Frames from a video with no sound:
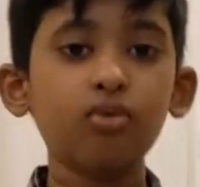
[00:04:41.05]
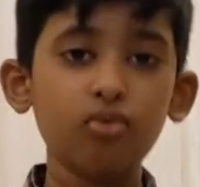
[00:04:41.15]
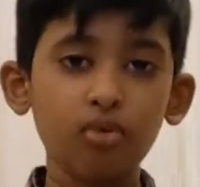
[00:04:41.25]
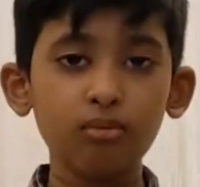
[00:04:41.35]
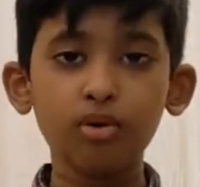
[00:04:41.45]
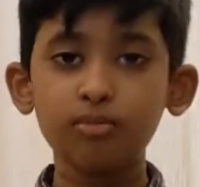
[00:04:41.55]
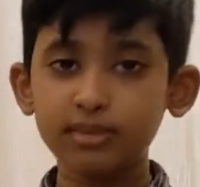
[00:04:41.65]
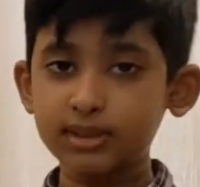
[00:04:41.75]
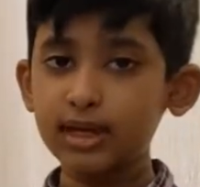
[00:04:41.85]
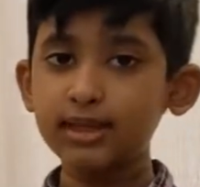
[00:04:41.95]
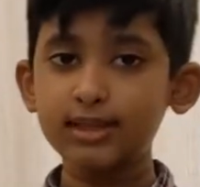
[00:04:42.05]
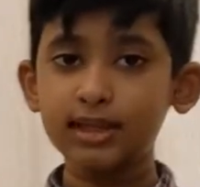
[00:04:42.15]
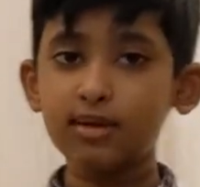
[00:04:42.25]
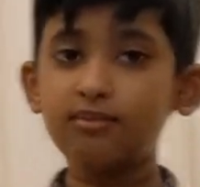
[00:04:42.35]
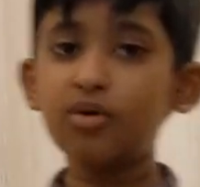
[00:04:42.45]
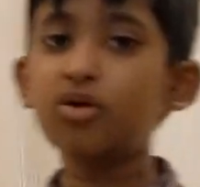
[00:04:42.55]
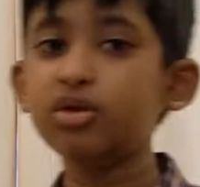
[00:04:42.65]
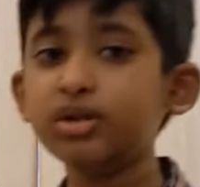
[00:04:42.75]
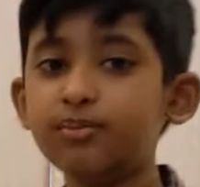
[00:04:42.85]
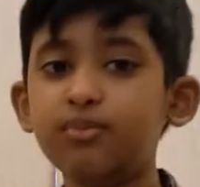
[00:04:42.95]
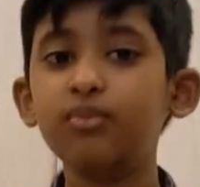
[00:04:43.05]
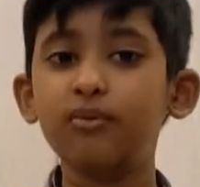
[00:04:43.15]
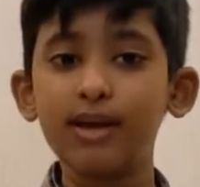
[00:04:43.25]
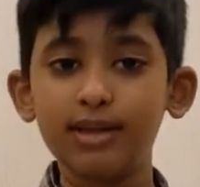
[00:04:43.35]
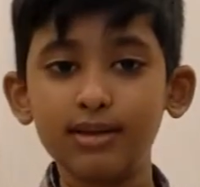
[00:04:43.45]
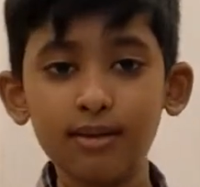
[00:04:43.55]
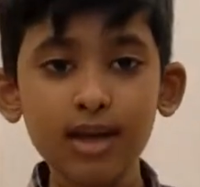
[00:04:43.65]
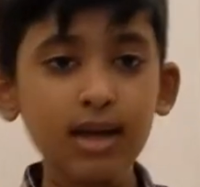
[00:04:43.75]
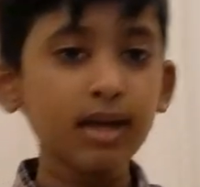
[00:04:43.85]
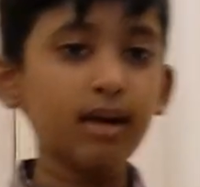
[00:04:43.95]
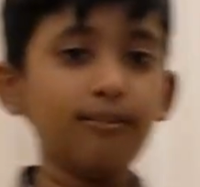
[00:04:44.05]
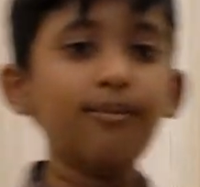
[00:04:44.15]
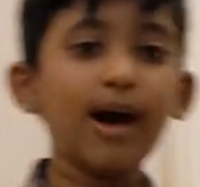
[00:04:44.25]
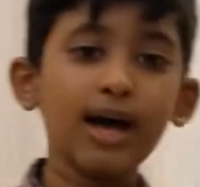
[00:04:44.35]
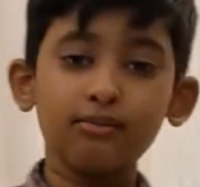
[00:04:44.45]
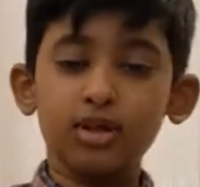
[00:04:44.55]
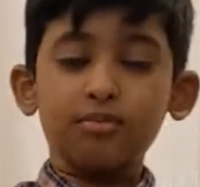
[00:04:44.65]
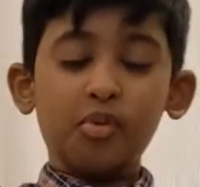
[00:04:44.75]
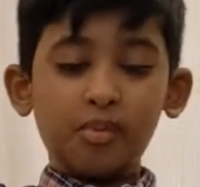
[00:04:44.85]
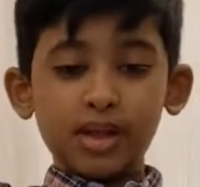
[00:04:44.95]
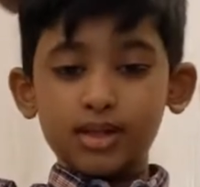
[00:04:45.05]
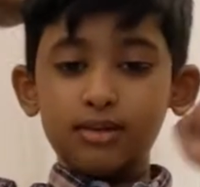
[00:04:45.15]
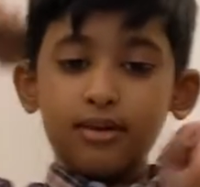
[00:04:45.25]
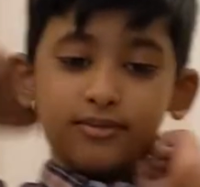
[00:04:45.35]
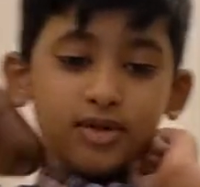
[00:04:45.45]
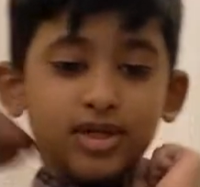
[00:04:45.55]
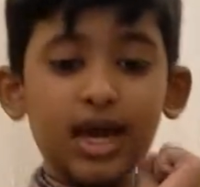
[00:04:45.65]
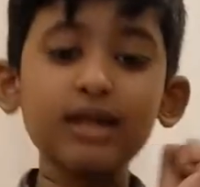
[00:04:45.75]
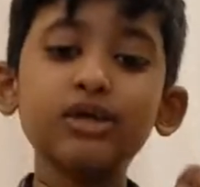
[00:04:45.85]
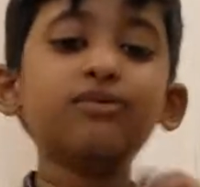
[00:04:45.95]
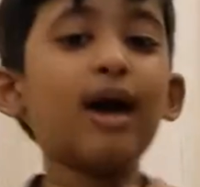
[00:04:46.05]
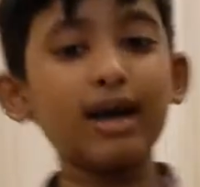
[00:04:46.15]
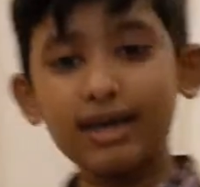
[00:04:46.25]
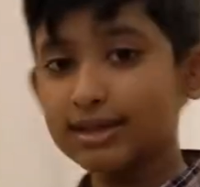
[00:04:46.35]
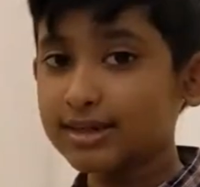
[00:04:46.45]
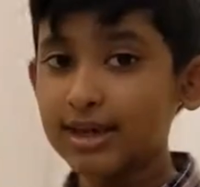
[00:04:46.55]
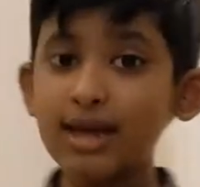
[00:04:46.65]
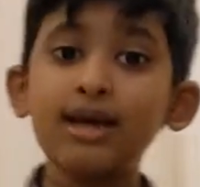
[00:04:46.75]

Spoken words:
or more precisely the ball's momentum combined with the momentum of the tennis rackets,